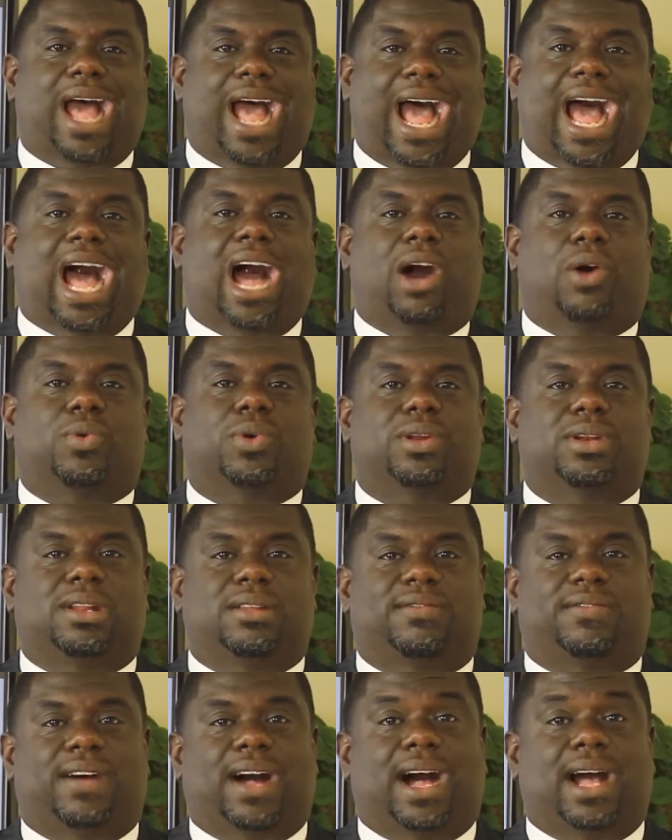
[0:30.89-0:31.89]
our
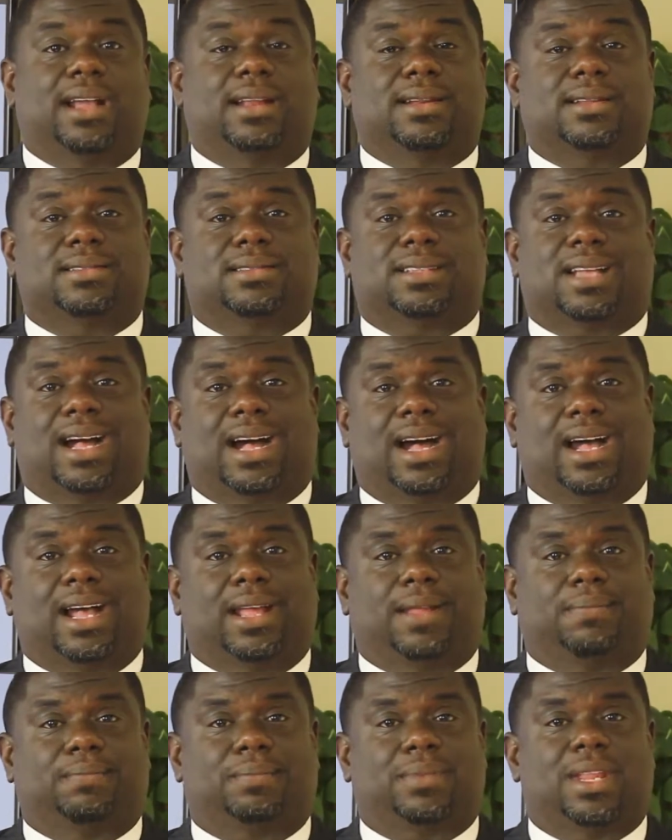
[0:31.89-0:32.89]
divine
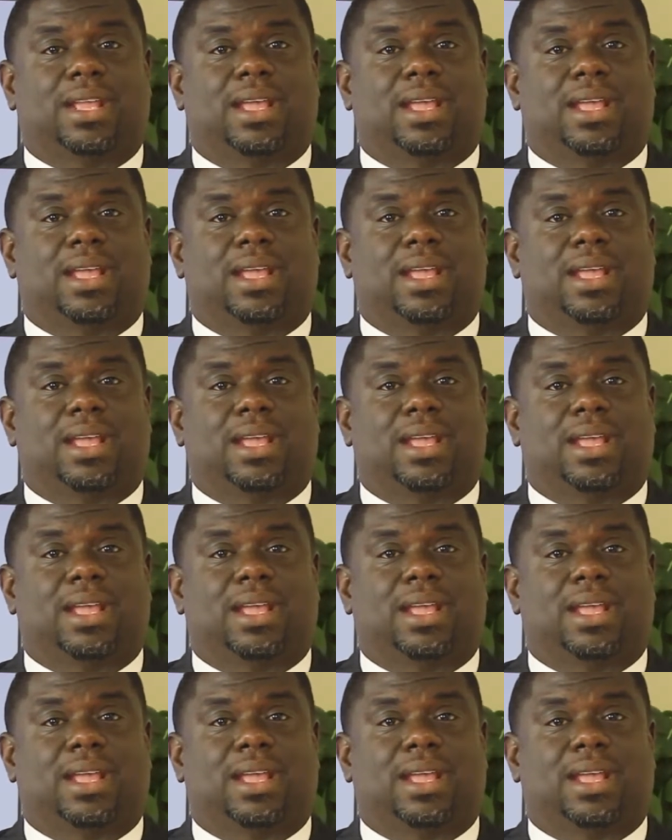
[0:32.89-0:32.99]
design.